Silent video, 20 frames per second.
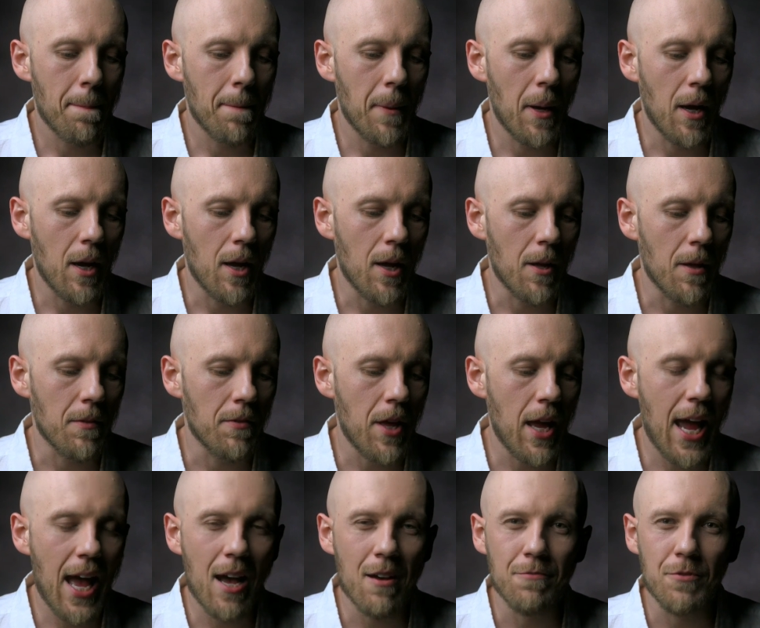they
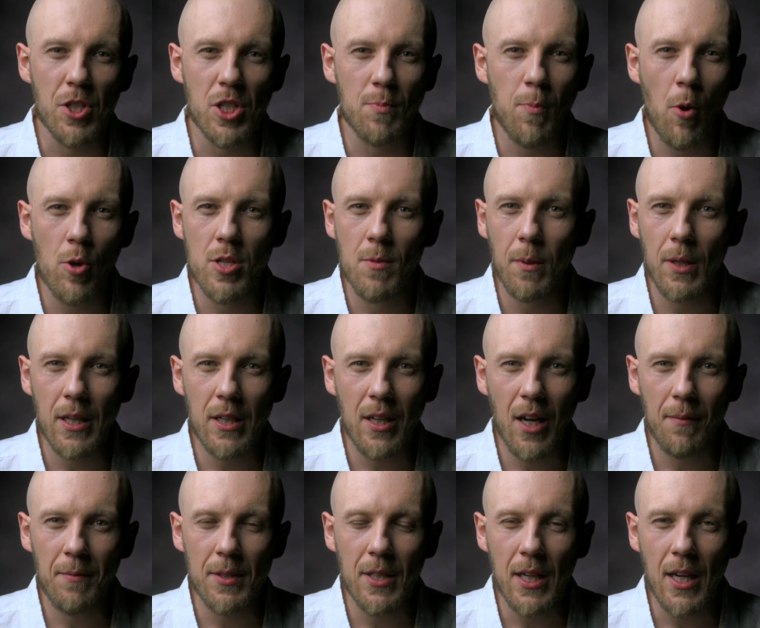have disposable
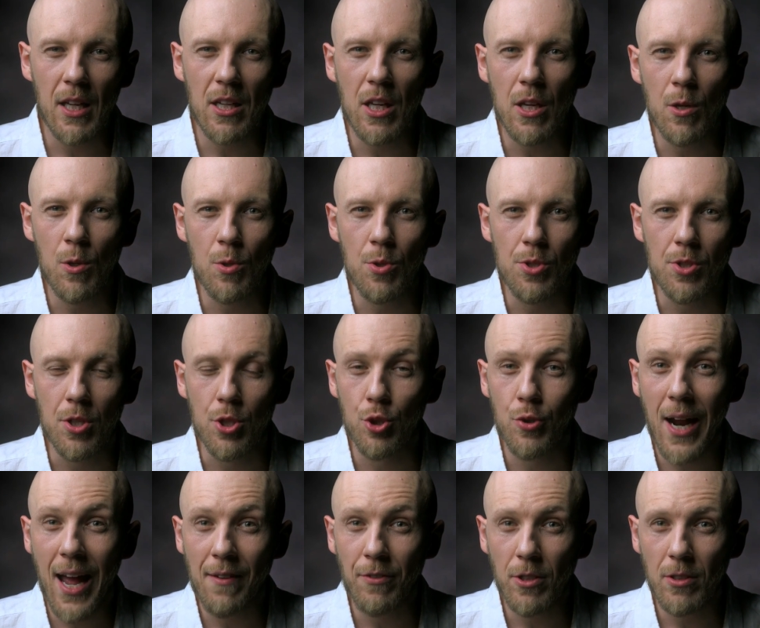income that they can use to
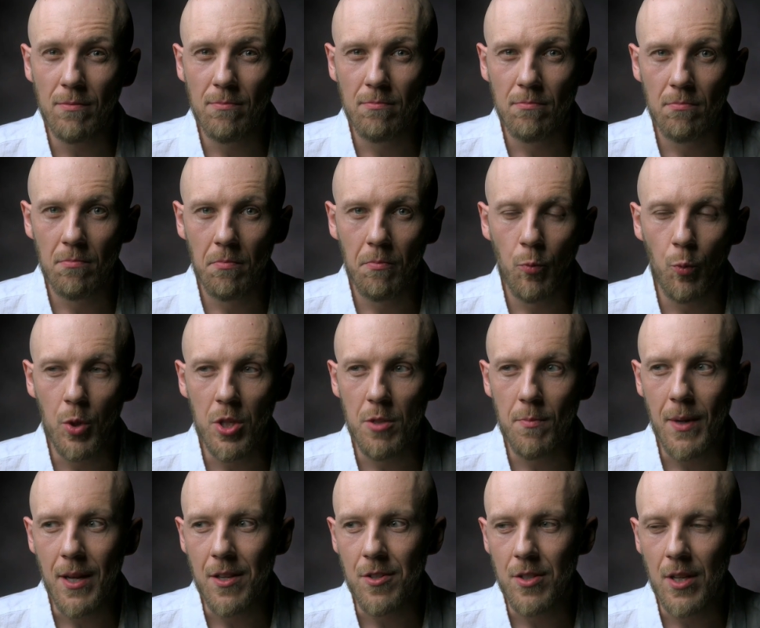travel, which
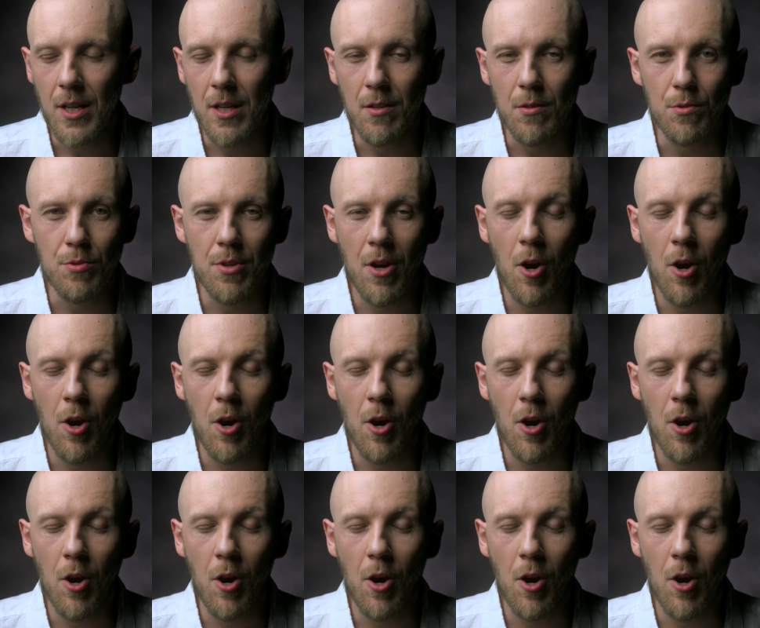means they use